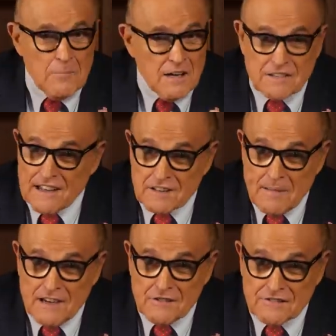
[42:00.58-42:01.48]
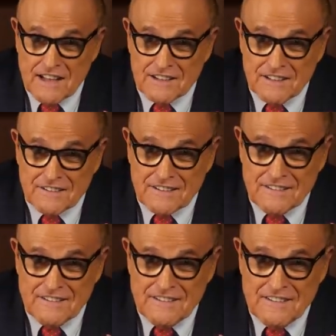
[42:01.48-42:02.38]
Absolutely. but it's not as bad as you're saying it is.
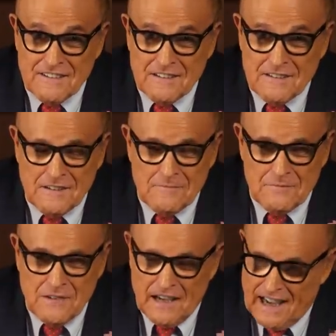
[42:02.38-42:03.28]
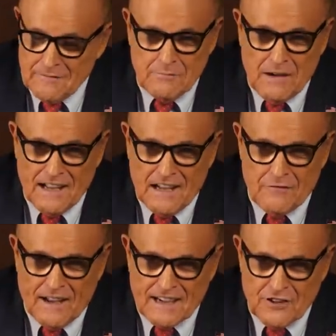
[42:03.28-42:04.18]
Yes. No, I, yes. I,
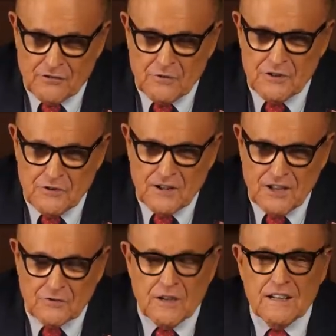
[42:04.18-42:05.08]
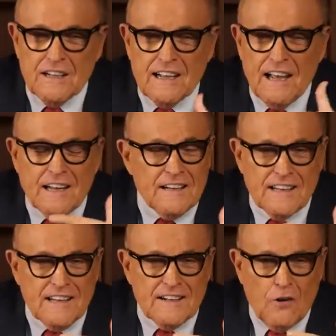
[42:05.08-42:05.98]
if I got through it, you can get through it.
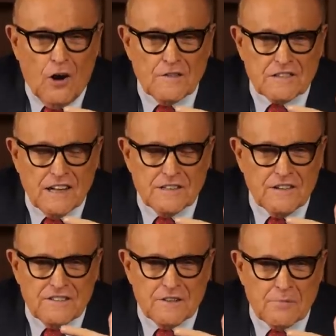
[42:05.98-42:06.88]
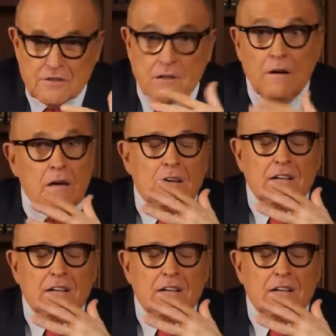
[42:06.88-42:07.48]
it Absolutely. All of a sudden, you see the person.